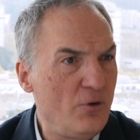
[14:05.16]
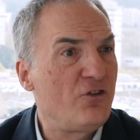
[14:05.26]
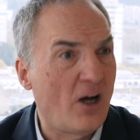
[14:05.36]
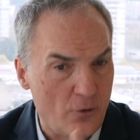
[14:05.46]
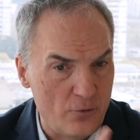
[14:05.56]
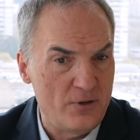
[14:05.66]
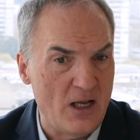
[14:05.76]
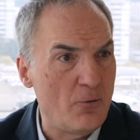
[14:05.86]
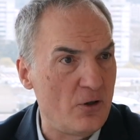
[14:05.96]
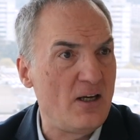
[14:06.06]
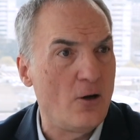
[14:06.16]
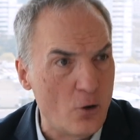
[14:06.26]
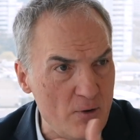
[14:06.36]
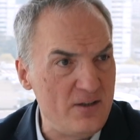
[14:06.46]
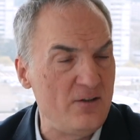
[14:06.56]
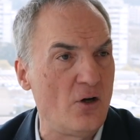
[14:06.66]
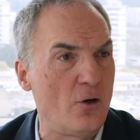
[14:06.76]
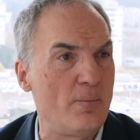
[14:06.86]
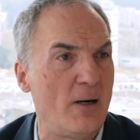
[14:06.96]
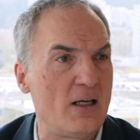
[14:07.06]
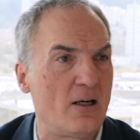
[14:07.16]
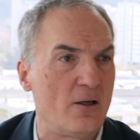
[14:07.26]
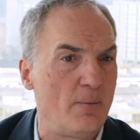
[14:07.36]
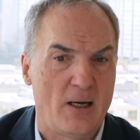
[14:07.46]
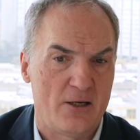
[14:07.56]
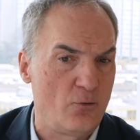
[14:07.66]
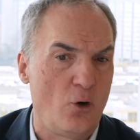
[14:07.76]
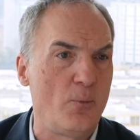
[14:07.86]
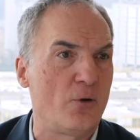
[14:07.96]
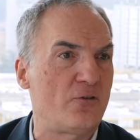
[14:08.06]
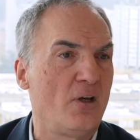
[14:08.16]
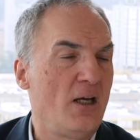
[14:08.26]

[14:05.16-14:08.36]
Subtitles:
which are nowadays already done by robots,